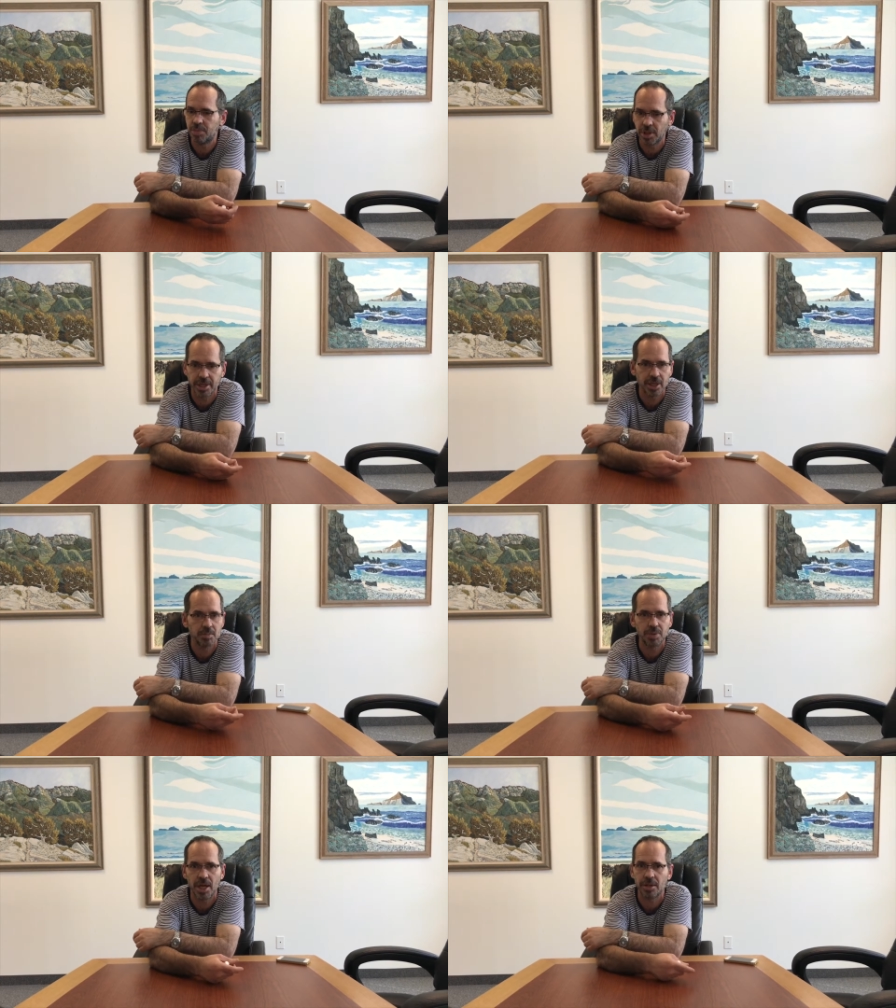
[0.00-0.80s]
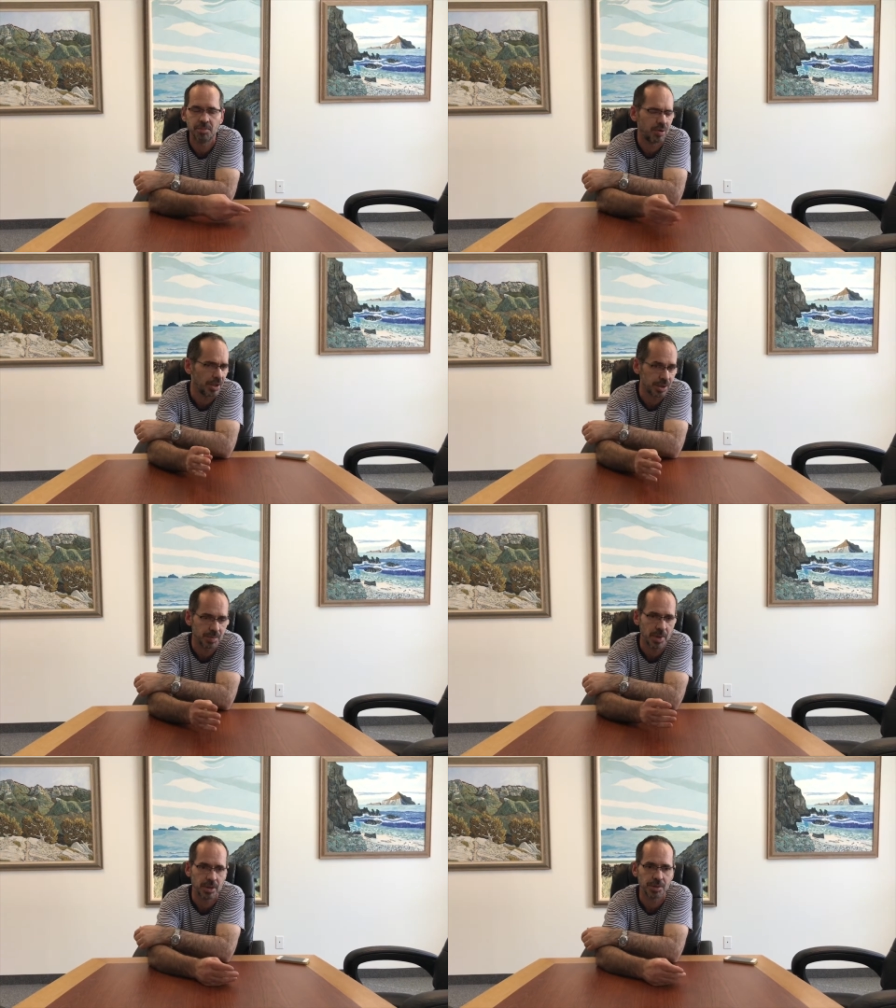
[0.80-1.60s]
palladium, platinum, precious
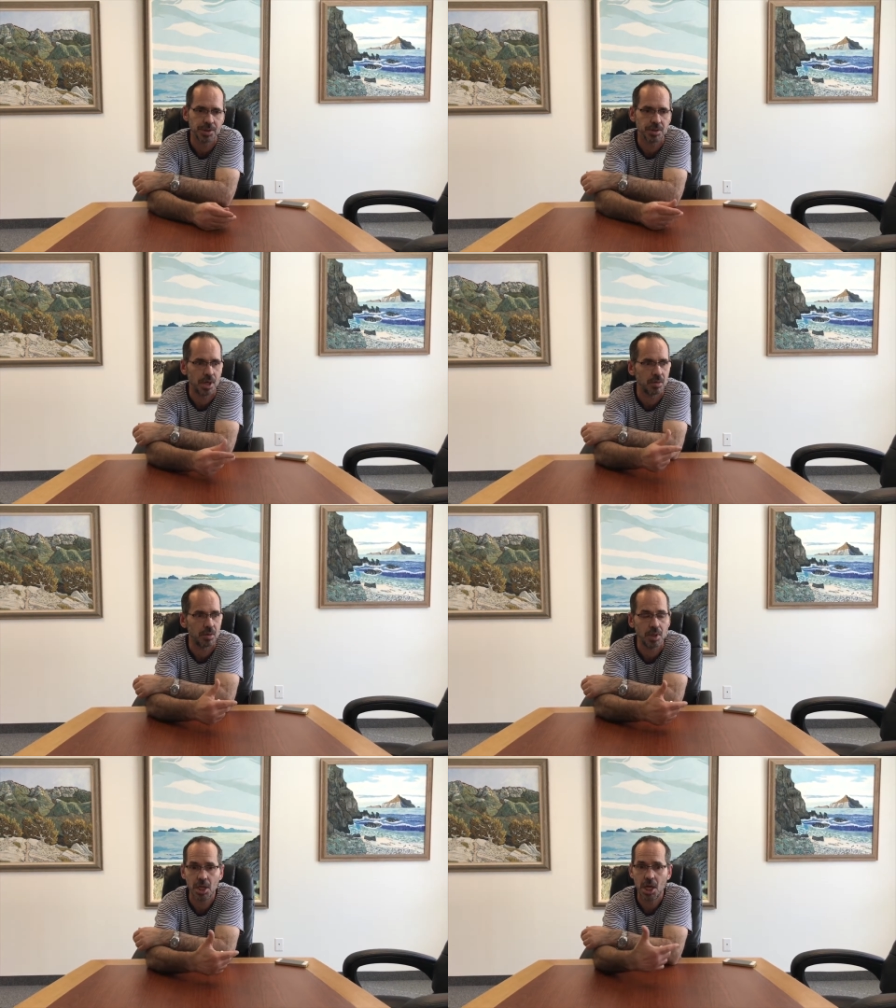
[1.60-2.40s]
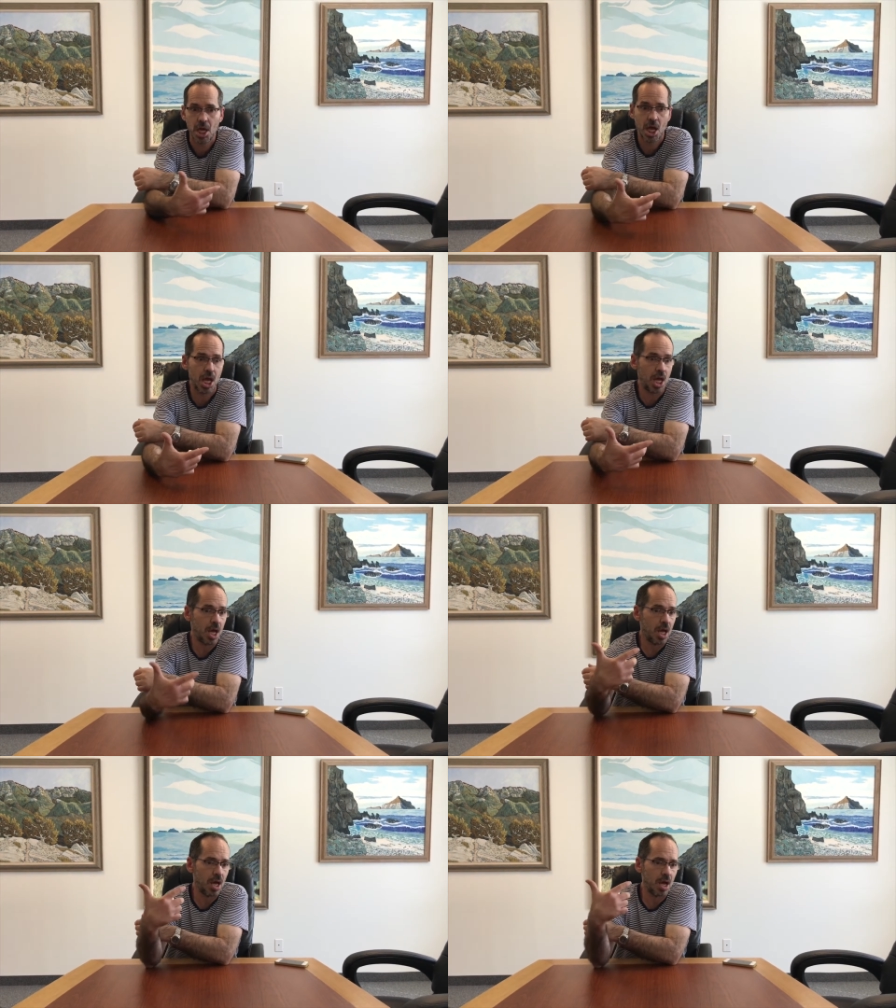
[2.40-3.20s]
metals in general.
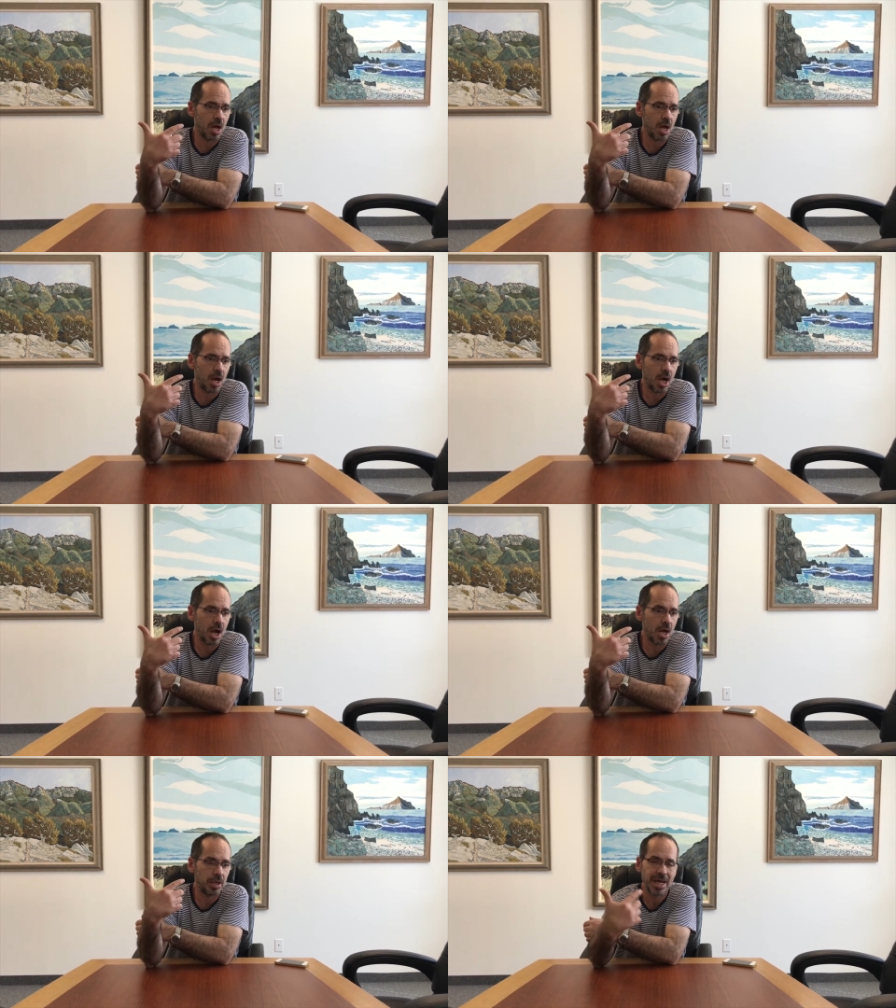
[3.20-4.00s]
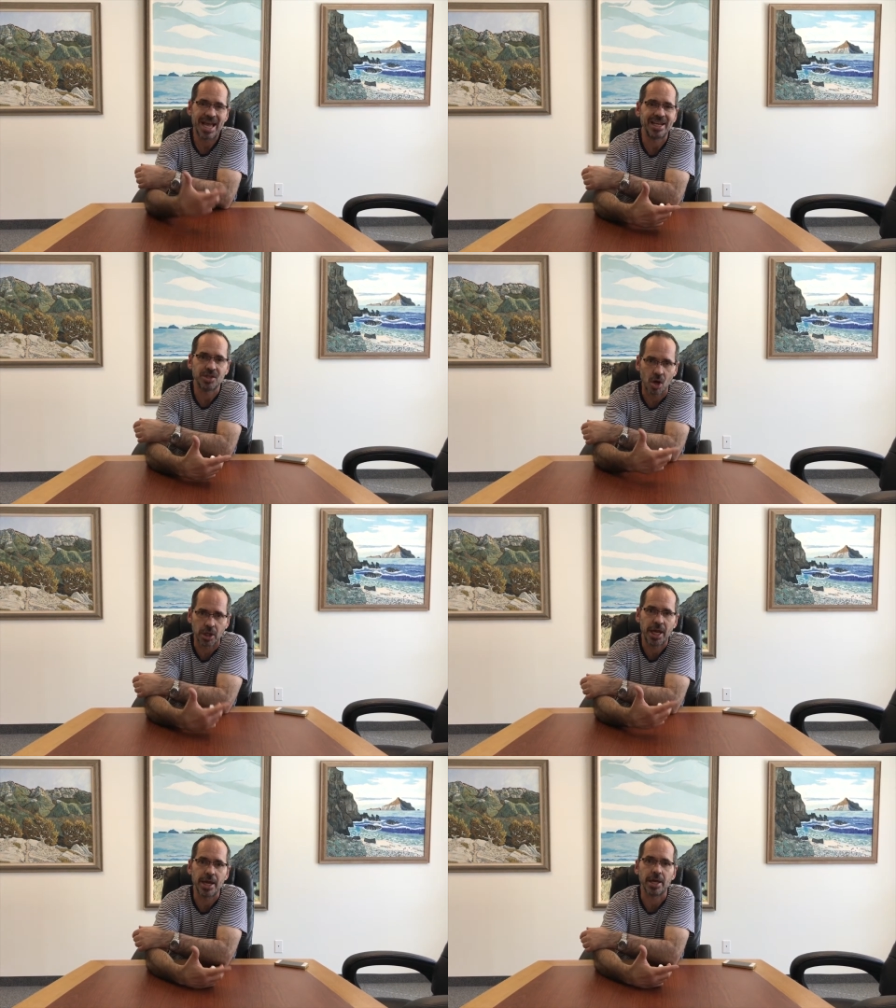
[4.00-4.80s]
Uh, and it's
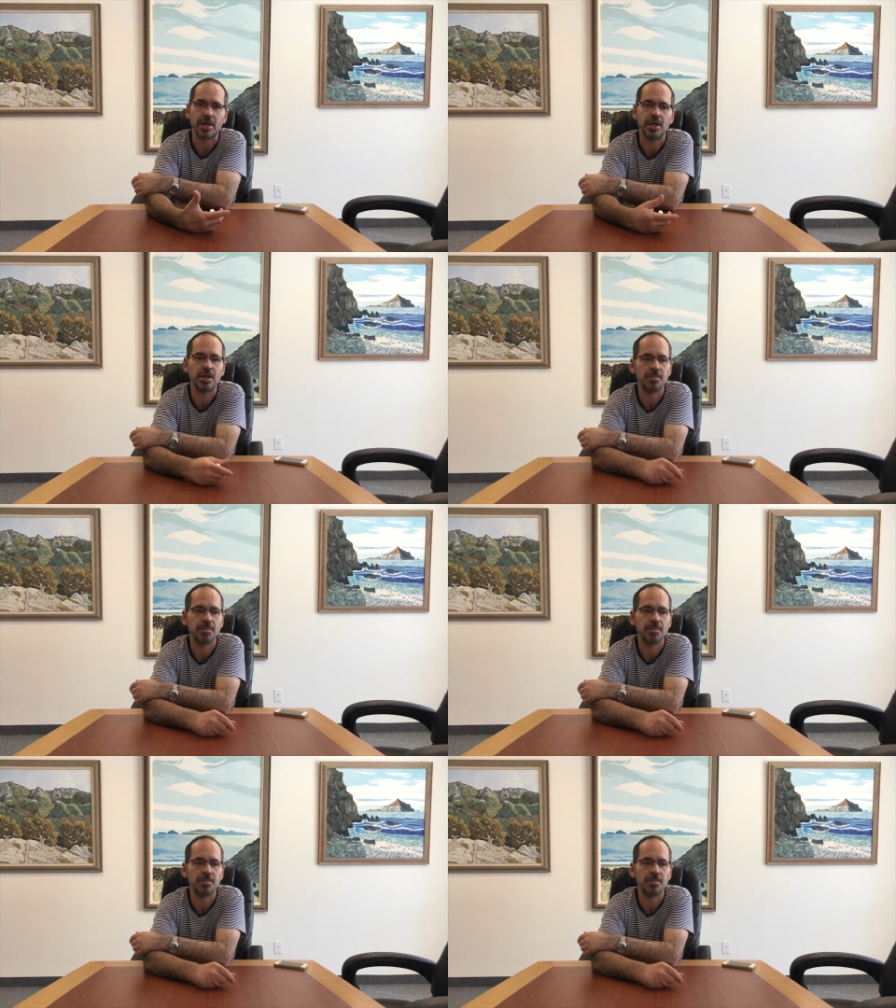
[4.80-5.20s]
archaic.